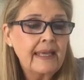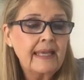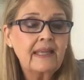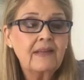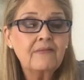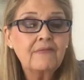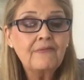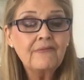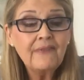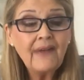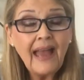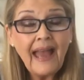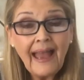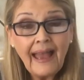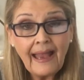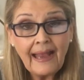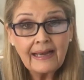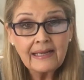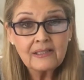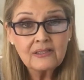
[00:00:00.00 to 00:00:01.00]
In
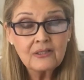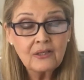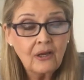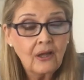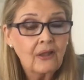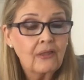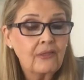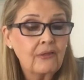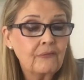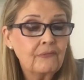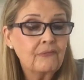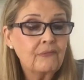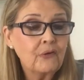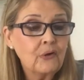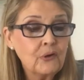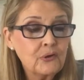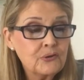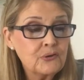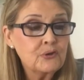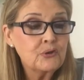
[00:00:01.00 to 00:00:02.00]
fact, the
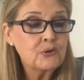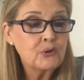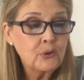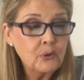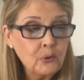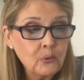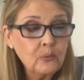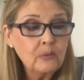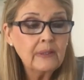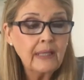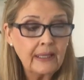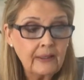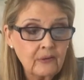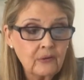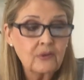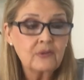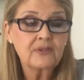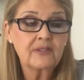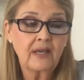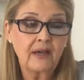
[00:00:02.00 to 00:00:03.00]
first two
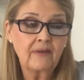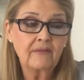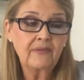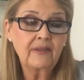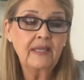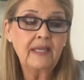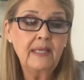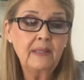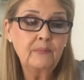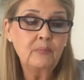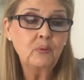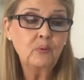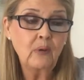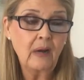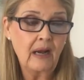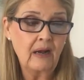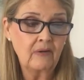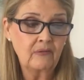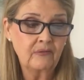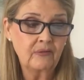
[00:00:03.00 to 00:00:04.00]
letters of the Hebrew
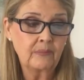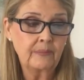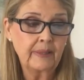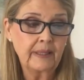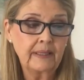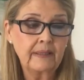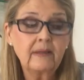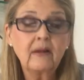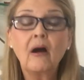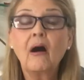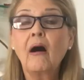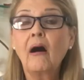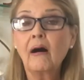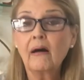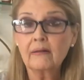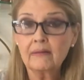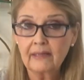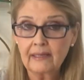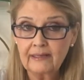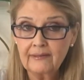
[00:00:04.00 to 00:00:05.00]
alphabet,
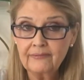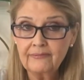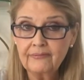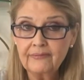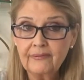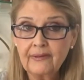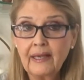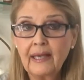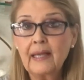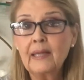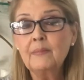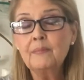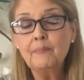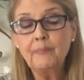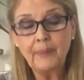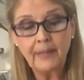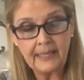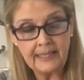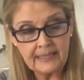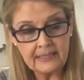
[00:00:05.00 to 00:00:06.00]
Aleph and
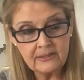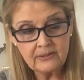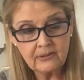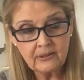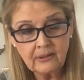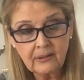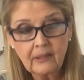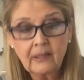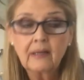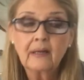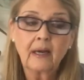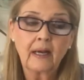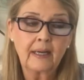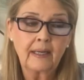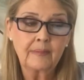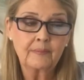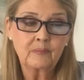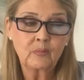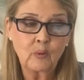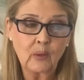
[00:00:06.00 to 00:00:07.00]
Beit,
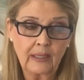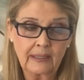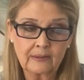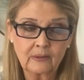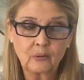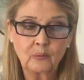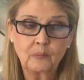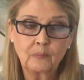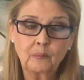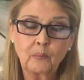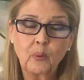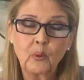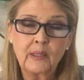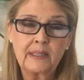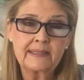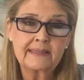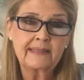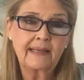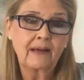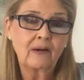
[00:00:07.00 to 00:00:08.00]
Grant Luton
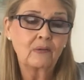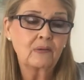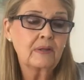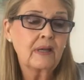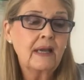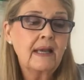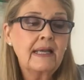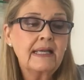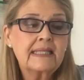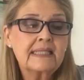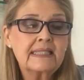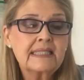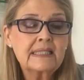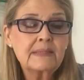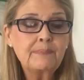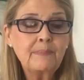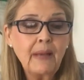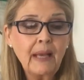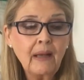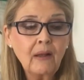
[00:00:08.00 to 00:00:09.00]
points out,
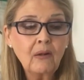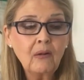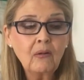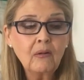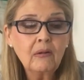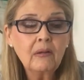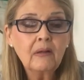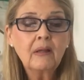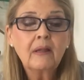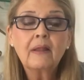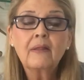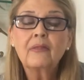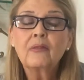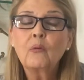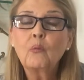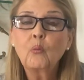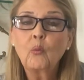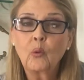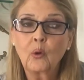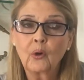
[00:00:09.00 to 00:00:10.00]
spell the
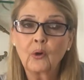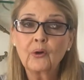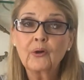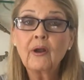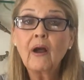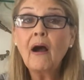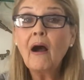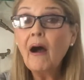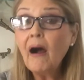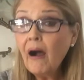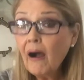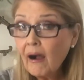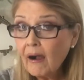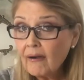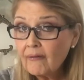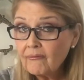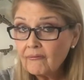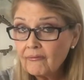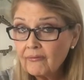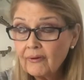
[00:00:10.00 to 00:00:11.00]
word
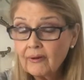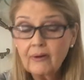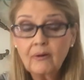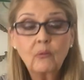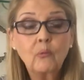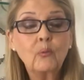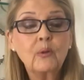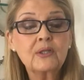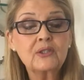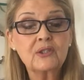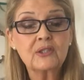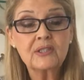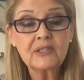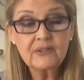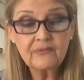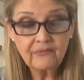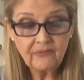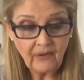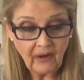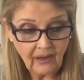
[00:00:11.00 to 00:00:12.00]
Av, which is
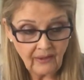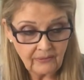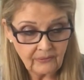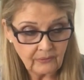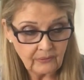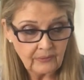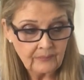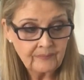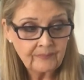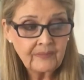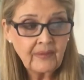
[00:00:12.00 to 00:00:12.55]
father.